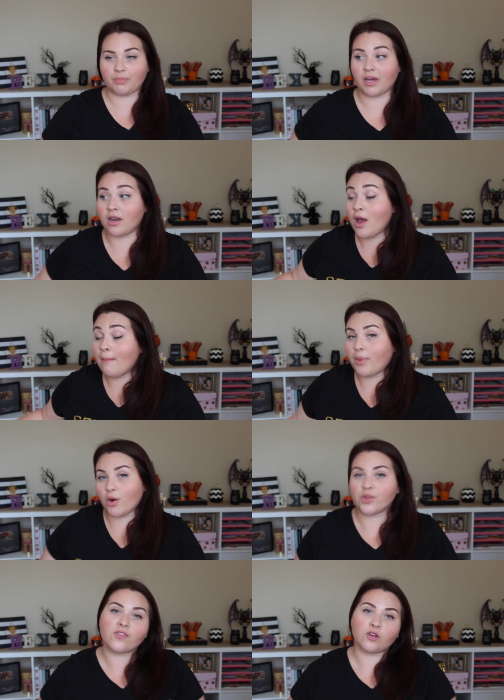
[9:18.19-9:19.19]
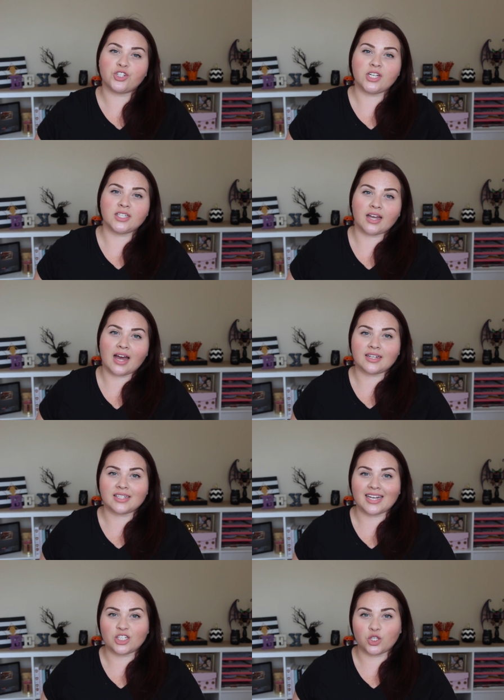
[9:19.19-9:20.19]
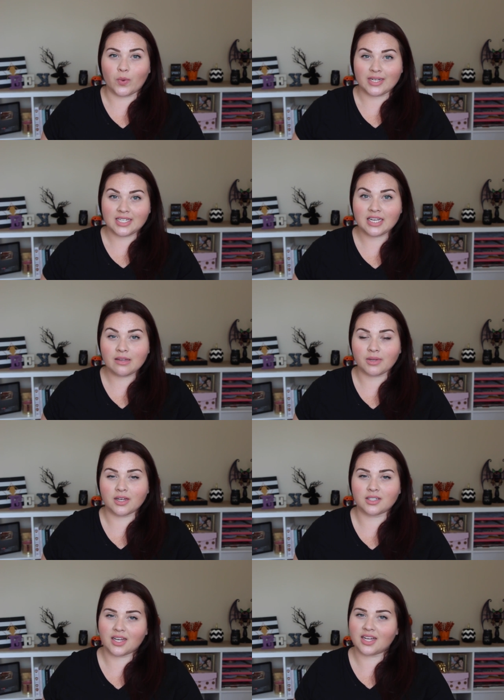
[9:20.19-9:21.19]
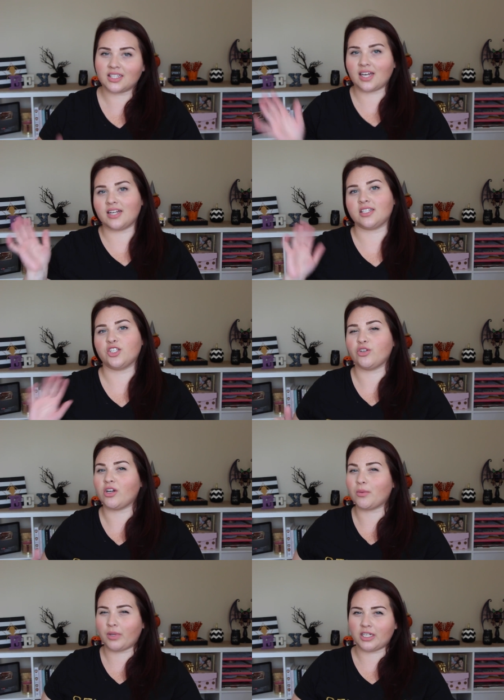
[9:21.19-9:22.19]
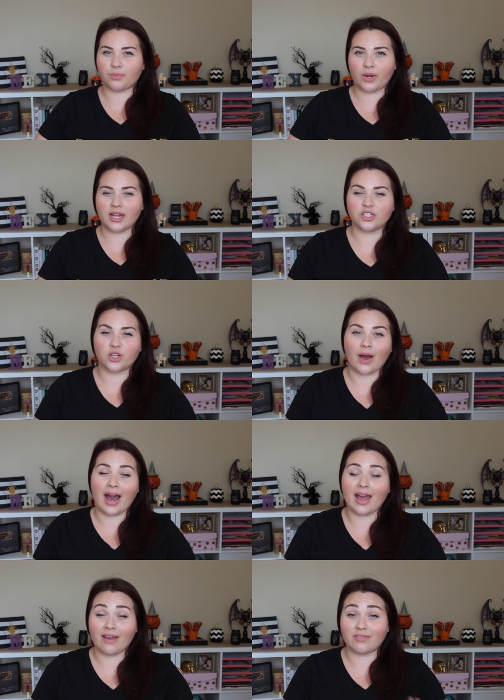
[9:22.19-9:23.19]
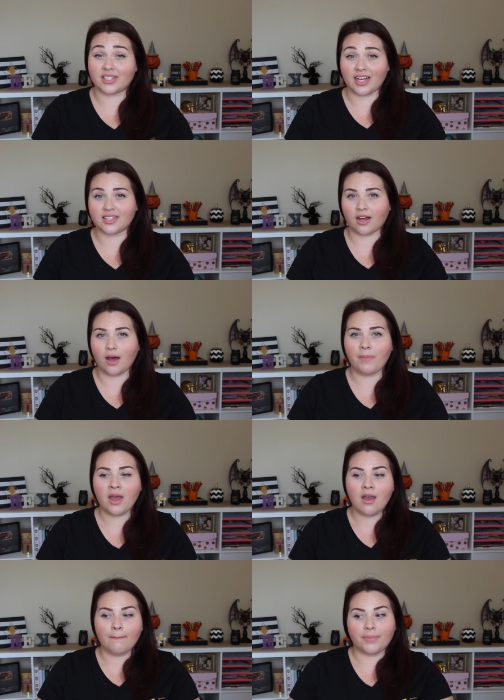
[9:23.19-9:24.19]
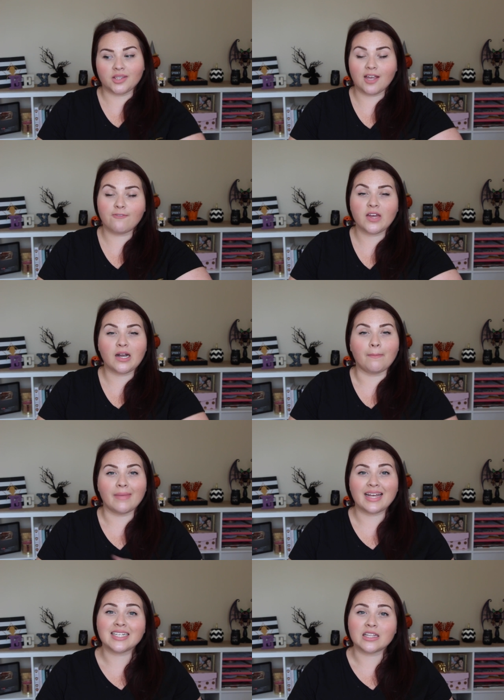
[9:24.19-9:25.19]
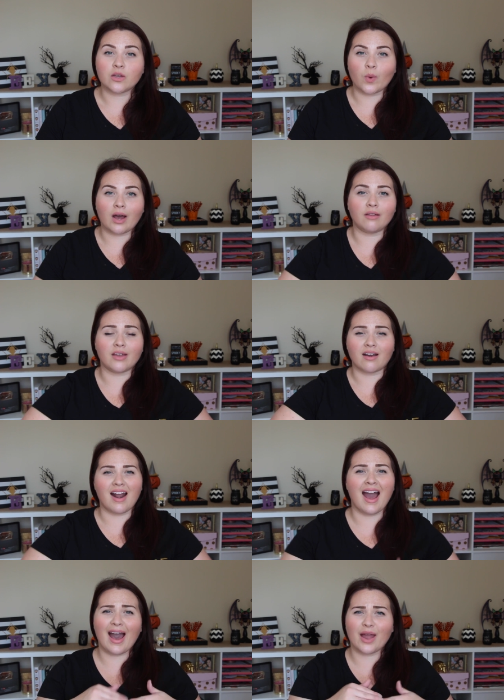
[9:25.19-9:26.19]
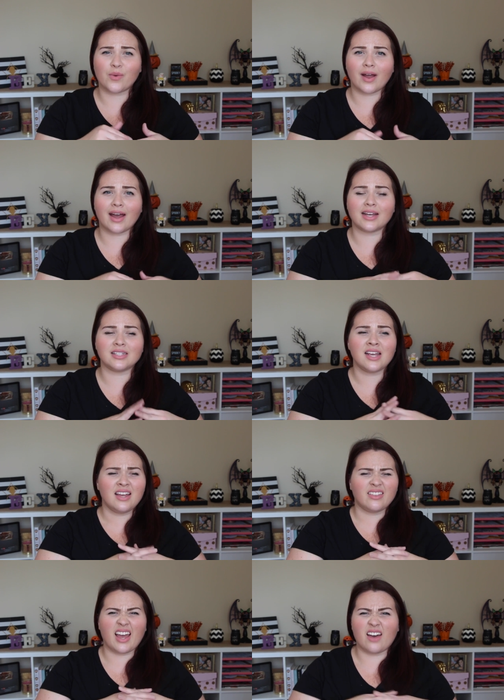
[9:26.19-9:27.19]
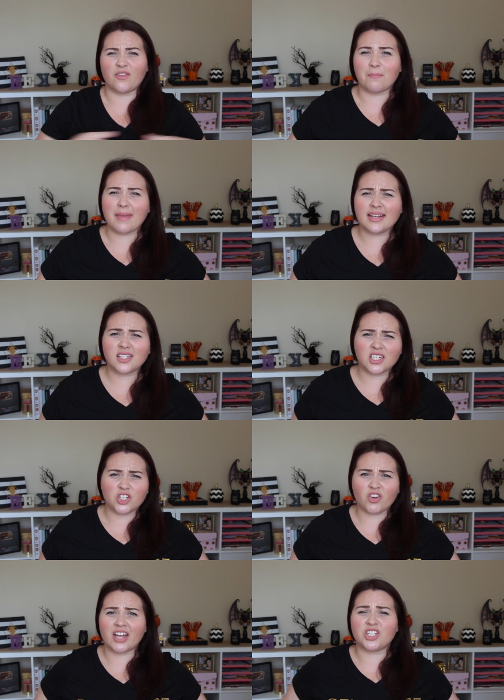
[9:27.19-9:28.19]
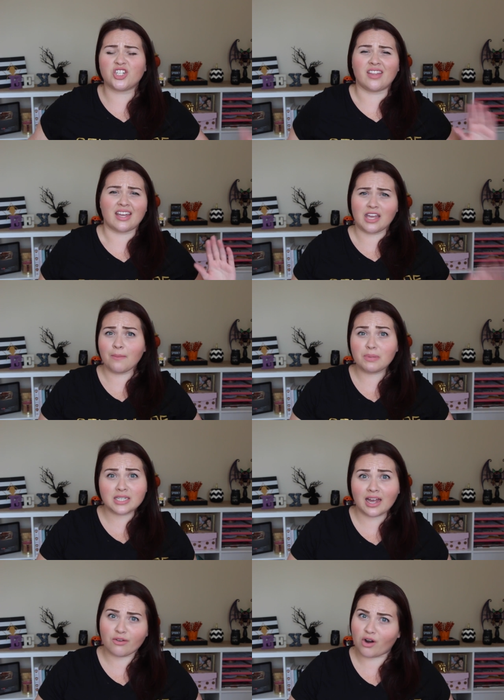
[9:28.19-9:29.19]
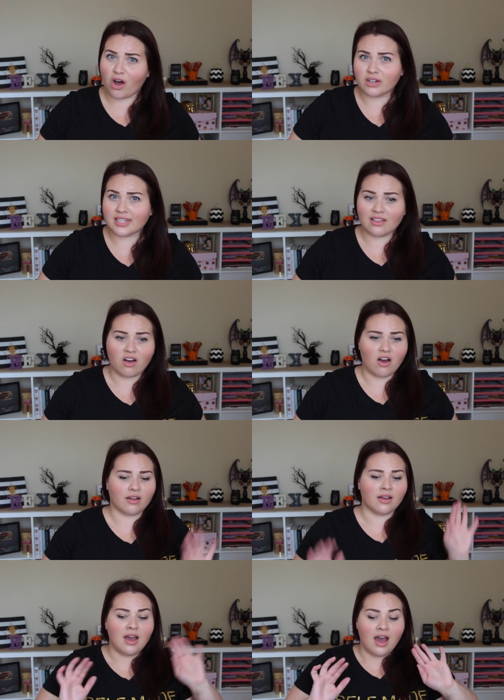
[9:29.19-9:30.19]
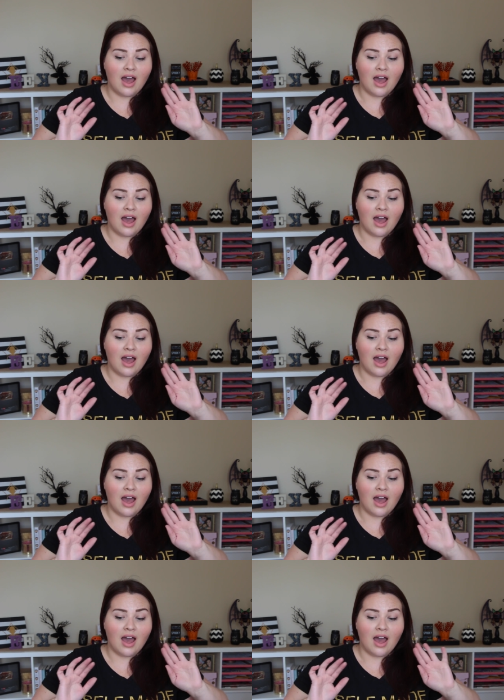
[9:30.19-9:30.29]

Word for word: But both of those jeans I got in a size 20 because, like I said, it's a junior plus brand, so I have to size up. But they fit amazingly well. They are high rise. They have amazing stretch. They keep it together all day long.